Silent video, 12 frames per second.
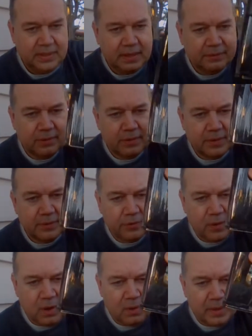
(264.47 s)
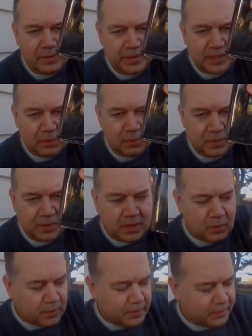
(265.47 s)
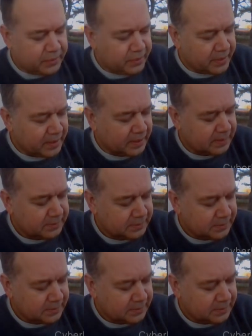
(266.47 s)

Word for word: you know, for the fall, I think I will go with uh,